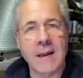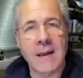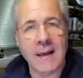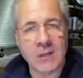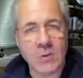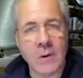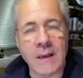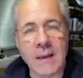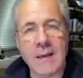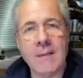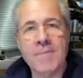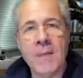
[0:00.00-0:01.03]
next
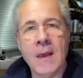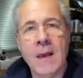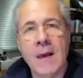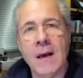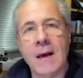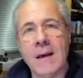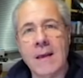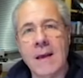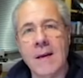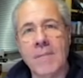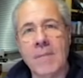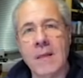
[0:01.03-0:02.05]
week uh,
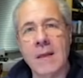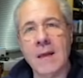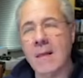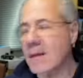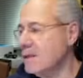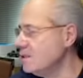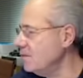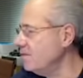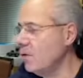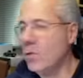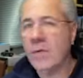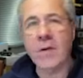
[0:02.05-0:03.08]
come the I think it's the fourth